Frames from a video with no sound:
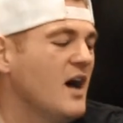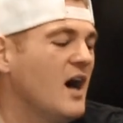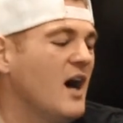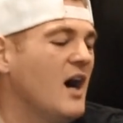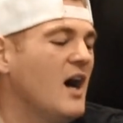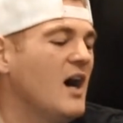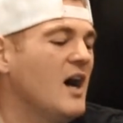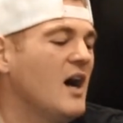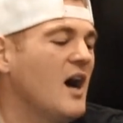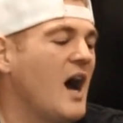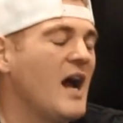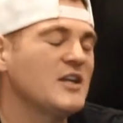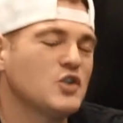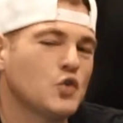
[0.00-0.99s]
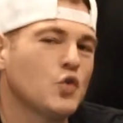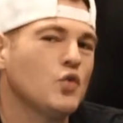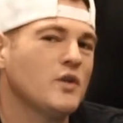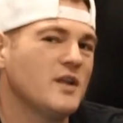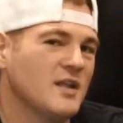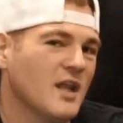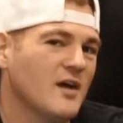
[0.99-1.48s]
I
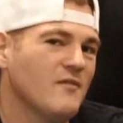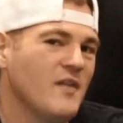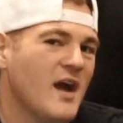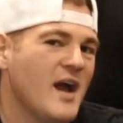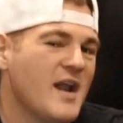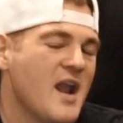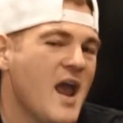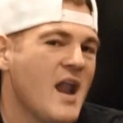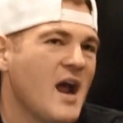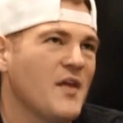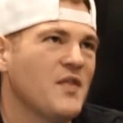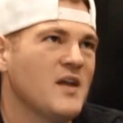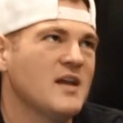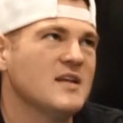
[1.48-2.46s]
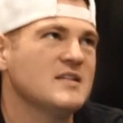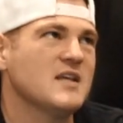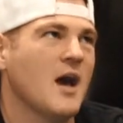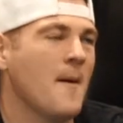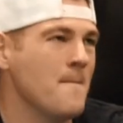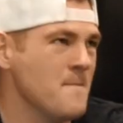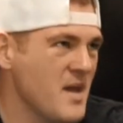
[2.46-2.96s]
truly love that, and I think it's
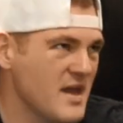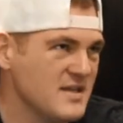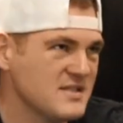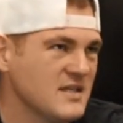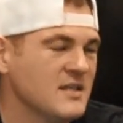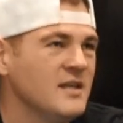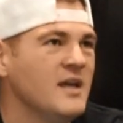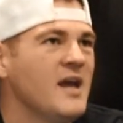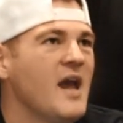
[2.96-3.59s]
amazing.